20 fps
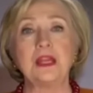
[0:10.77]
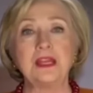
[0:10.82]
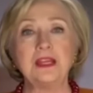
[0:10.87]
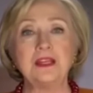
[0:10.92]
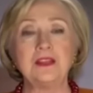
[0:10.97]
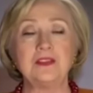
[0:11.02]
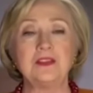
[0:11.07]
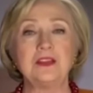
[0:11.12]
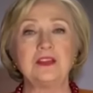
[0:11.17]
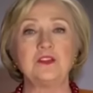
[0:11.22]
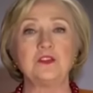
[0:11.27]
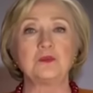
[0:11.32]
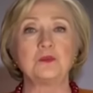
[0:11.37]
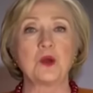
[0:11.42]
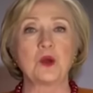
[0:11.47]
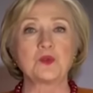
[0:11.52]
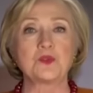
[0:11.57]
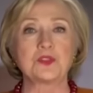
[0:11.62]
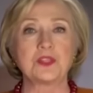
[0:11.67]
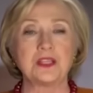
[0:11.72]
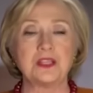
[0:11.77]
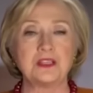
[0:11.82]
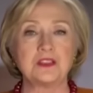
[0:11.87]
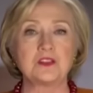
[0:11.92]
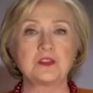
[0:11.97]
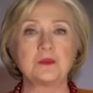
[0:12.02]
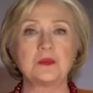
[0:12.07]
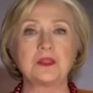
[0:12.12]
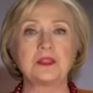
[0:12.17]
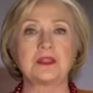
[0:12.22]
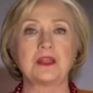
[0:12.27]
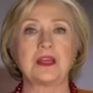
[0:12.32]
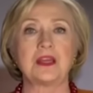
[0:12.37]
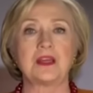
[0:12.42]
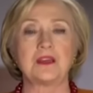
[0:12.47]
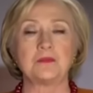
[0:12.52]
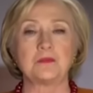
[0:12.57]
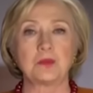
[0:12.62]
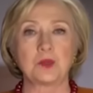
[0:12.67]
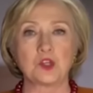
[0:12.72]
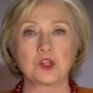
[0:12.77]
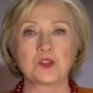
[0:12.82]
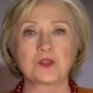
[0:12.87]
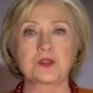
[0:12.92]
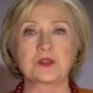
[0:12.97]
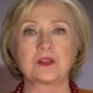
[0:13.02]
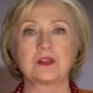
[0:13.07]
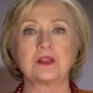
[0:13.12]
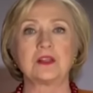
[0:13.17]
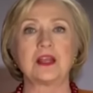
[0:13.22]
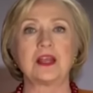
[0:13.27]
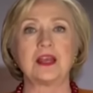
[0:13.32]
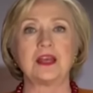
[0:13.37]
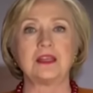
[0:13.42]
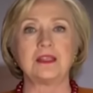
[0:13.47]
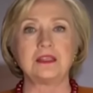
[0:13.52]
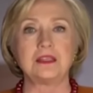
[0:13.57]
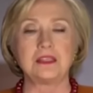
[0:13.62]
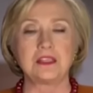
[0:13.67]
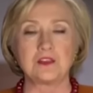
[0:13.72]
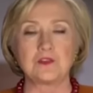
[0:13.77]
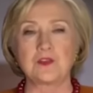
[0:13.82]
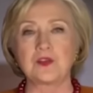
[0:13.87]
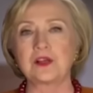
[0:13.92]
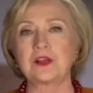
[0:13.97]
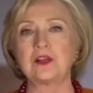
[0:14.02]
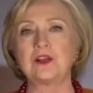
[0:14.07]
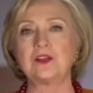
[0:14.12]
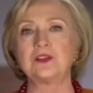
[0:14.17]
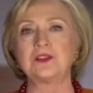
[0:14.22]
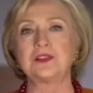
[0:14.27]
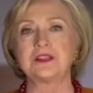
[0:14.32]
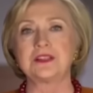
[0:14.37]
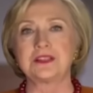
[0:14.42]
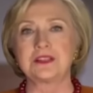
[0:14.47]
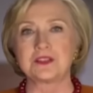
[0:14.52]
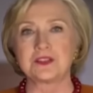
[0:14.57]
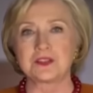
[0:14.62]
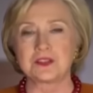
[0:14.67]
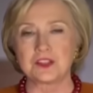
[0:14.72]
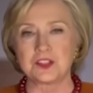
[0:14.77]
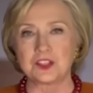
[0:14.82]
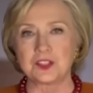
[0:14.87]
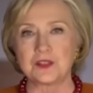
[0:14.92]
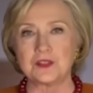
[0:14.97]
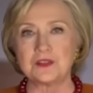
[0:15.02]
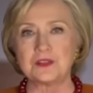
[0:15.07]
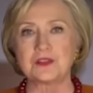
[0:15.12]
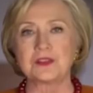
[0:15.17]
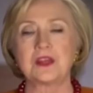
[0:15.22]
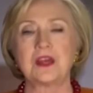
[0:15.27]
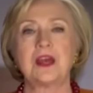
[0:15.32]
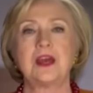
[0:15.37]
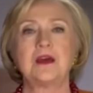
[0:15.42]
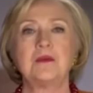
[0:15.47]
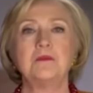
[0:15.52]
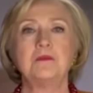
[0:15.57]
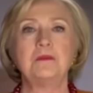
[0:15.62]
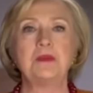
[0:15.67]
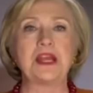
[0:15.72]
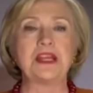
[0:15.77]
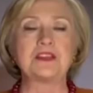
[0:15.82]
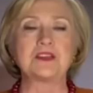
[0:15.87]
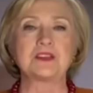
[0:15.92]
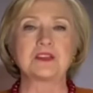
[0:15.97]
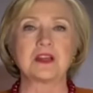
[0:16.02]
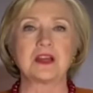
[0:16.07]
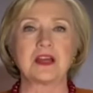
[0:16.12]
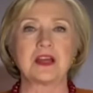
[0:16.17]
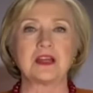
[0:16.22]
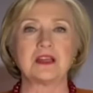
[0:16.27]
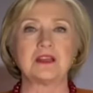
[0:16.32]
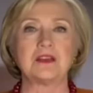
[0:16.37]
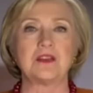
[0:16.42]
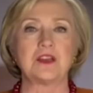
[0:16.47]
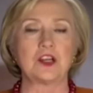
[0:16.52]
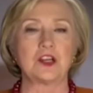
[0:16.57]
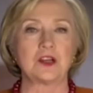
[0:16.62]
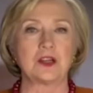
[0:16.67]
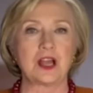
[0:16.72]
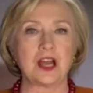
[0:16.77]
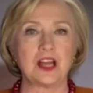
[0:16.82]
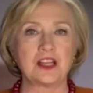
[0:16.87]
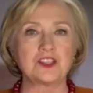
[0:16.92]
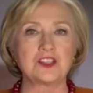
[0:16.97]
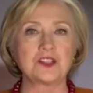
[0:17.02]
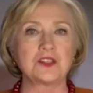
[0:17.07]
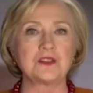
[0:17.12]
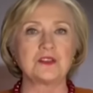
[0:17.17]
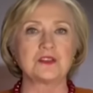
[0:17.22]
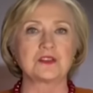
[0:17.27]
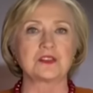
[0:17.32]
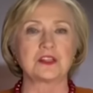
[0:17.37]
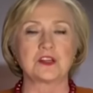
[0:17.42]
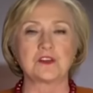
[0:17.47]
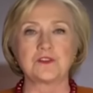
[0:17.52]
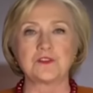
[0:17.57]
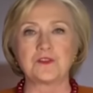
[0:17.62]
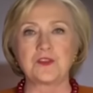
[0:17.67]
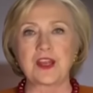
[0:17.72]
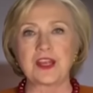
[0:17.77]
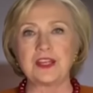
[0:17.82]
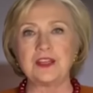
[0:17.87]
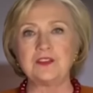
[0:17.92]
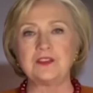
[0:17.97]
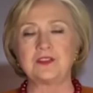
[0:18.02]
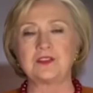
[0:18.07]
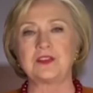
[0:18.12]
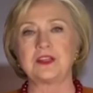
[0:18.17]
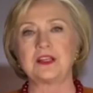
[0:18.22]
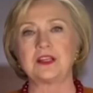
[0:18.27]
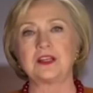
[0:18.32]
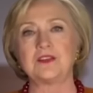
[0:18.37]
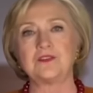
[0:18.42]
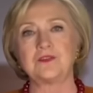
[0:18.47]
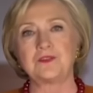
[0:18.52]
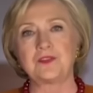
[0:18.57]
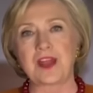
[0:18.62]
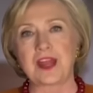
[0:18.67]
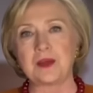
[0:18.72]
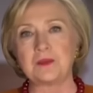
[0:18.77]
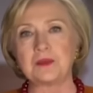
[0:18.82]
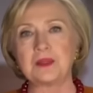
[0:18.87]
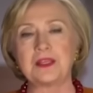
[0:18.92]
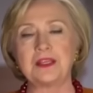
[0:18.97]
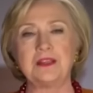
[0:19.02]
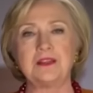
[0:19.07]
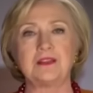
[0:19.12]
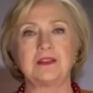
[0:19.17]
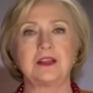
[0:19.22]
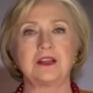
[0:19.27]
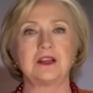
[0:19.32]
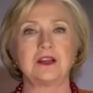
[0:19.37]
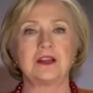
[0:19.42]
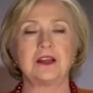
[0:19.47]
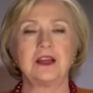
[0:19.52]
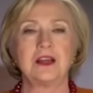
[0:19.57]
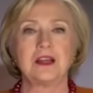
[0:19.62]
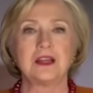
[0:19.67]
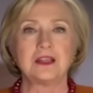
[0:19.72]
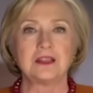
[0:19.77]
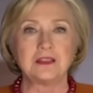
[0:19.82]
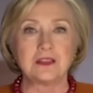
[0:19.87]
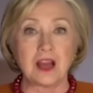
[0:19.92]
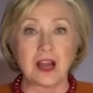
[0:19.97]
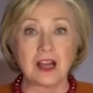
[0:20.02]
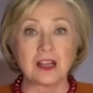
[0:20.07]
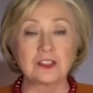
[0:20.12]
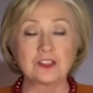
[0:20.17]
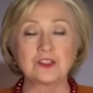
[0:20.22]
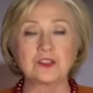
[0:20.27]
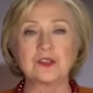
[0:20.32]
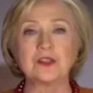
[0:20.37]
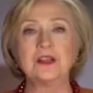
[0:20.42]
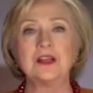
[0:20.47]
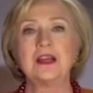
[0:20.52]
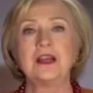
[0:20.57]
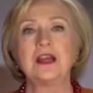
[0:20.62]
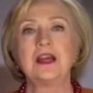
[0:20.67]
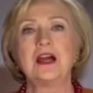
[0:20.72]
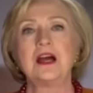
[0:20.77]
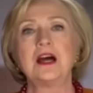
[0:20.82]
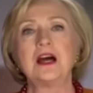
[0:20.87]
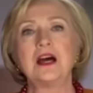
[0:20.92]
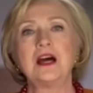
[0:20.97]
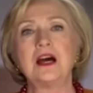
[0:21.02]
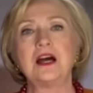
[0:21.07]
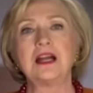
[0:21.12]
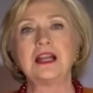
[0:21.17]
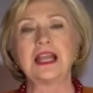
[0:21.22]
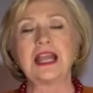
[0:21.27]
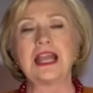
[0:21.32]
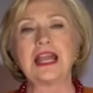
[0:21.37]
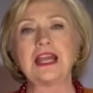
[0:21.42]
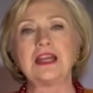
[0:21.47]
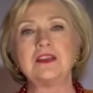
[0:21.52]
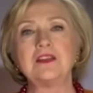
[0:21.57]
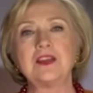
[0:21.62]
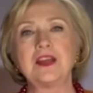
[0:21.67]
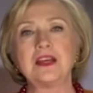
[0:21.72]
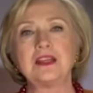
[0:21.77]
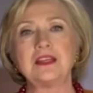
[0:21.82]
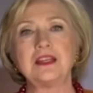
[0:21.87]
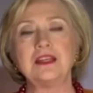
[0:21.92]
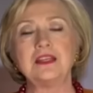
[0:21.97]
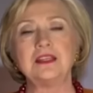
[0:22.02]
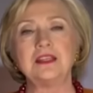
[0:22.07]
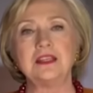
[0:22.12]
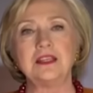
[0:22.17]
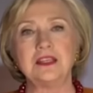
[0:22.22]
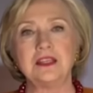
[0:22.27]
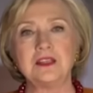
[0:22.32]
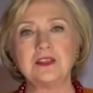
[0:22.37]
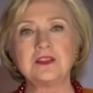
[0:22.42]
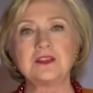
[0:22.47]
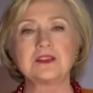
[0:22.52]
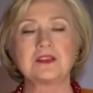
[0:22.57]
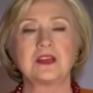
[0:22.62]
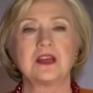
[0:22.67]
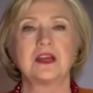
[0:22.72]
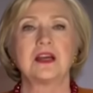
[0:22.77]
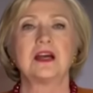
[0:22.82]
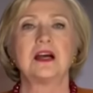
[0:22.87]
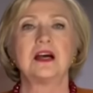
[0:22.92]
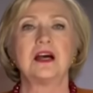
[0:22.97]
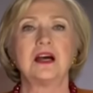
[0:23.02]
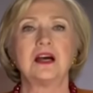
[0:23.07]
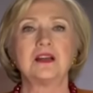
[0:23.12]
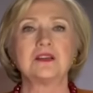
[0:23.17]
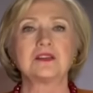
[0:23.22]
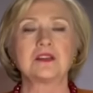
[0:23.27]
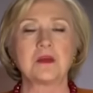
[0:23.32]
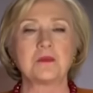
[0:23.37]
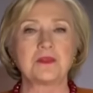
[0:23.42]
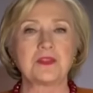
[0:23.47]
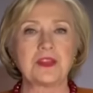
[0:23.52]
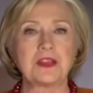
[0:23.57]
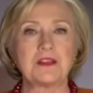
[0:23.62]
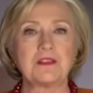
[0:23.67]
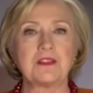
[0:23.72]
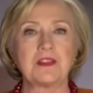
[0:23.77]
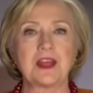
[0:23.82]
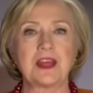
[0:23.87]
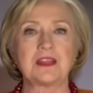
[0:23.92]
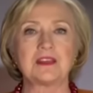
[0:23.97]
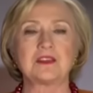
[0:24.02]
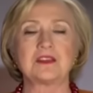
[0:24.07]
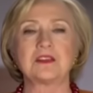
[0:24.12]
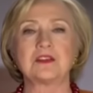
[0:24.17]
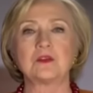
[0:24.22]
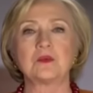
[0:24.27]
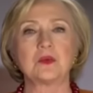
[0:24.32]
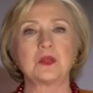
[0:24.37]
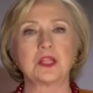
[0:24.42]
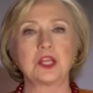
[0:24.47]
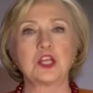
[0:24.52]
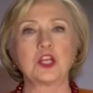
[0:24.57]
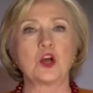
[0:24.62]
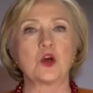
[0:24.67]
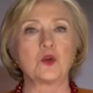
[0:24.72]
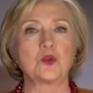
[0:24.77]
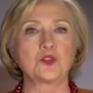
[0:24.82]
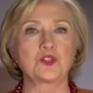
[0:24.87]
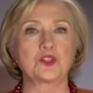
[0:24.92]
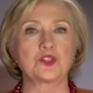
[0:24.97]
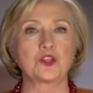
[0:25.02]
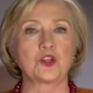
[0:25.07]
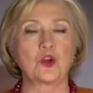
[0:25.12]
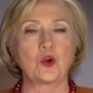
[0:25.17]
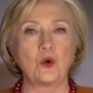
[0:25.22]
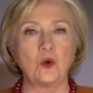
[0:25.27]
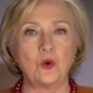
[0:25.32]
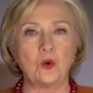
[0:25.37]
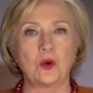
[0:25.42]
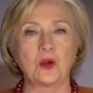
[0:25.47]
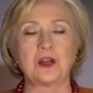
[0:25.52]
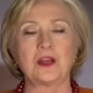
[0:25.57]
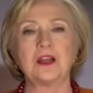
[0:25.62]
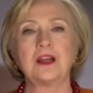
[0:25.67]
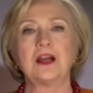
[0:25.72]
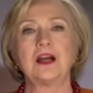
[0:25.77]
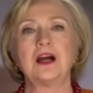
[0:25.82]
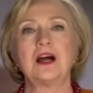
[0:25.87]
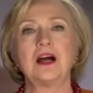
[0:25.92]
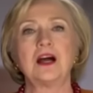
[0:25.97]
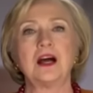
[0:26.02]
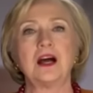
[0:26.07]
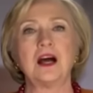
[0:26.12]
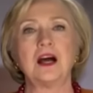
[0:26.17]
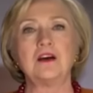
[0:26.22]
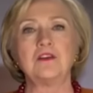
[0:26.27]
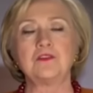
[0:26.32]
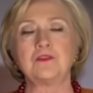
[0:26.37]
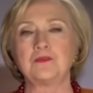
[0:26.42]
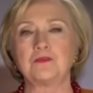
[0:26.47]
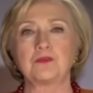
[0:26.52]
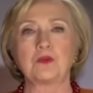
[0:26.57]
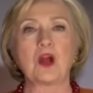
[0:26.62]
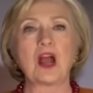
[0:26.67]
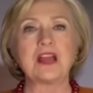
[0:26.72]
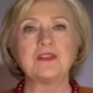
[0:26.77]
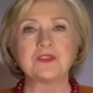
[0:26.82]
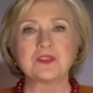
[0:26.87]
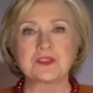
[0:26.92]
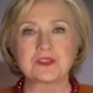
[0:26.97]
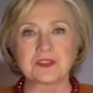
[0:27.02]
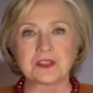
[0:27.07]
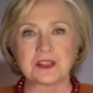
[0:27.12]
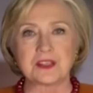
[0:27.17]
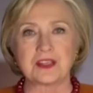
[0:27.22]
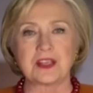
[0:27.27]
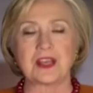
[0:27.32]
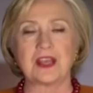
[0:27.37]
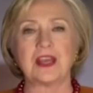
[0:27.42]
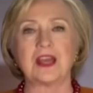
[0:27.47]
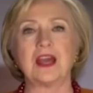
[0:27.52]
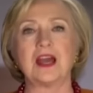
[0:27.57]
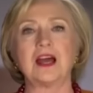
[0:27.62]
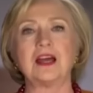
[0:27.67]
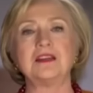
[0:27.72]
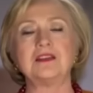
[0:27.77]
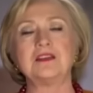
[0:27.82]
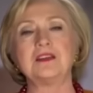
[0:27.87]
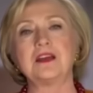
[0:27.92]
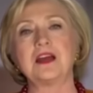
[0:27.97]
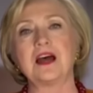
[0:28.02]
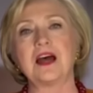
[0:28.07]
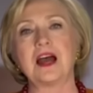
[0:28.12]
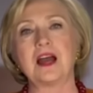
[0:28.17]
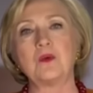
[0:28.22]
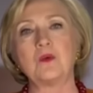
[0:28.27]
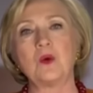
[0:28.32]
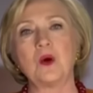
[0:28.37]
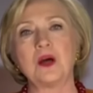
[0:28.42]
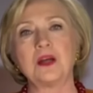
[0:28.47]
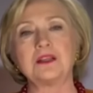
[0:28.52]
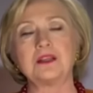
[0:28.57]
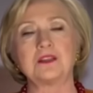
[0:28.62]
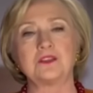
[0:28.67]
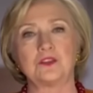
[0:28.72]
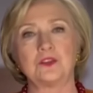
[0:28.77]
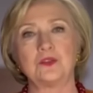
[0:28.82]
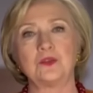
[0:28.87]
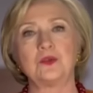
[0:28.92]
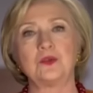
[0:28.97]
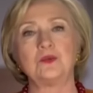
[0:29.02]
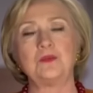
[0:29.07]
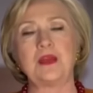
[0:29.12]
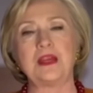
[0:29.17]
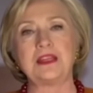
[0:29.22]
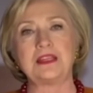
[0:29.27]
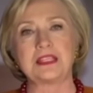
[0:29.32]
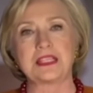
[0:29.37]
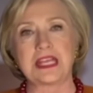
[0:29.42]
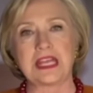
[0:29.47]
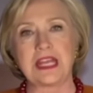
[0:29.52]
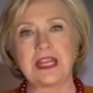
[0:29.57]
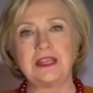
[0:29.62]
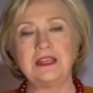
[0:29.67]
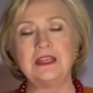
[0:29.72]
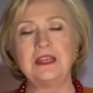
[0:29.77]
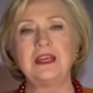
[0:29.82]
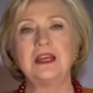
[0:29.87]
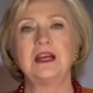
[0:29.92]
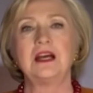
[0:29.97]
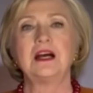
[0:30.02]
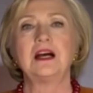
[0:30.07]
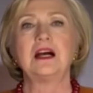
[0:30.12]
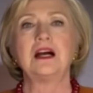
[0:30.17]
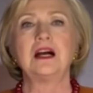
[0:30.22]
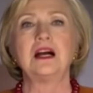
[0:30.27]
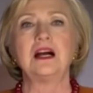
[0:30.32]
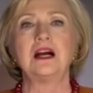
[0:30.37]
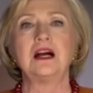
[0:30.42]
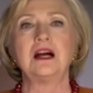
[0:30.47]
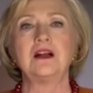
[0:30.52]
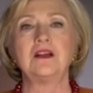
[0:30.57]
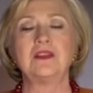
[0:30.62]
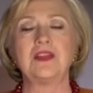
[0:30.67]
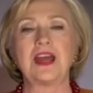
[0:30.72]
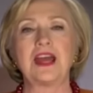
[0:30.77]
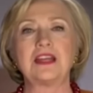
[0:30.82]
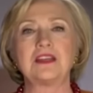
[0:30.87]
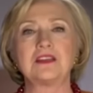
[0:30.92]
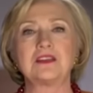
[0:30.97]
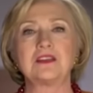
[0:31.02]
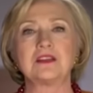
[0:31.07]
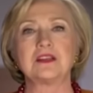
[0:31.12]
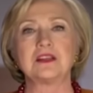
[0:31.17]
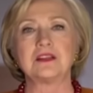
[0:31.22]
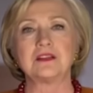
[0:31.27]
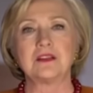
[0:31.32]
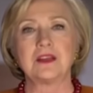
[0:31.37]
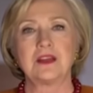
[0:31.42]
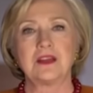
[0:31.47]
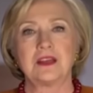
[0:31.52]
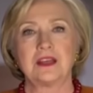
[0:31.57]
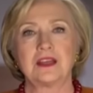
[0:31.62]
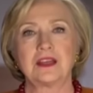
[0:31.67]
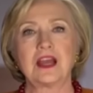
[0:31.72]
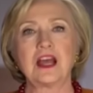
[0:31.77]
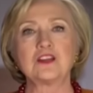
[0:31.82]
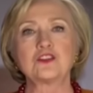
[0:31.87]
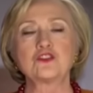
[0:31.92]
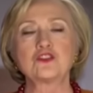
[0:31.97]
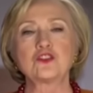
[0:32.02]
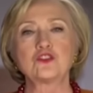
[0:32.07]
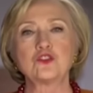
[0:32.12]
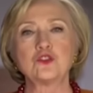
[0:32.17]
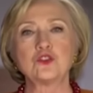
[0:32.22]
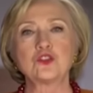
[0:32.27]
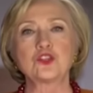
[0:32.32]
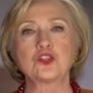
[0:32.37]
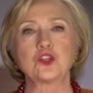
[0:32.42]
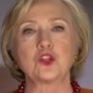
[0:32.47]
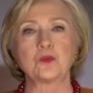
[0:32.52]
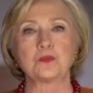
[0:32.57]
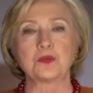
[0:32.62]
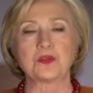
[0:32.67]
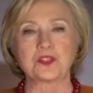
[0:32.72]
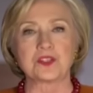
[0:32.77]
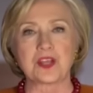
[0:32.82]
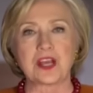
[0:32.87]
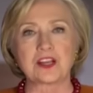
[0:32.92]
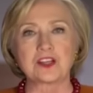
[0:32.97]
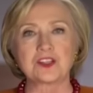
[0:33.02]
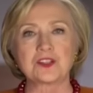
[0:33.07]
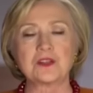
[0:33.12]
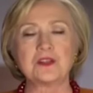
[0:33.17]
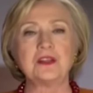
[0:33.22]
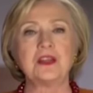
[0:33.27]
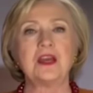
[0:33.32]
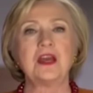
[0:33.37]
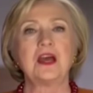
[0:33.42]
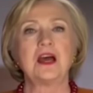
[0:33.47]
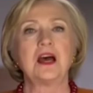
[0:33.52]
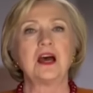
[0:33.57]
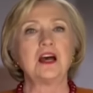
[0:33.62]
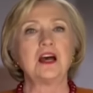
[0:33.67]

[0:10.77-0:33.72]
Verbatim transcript: make these most intimate and personal and difficult decisions based on their conscience, their faith, their family, their doctor, uh, and that it is uh, something that uh, really goes to the core of privacy. And I want to maintain uh, that uh, constitutional protection.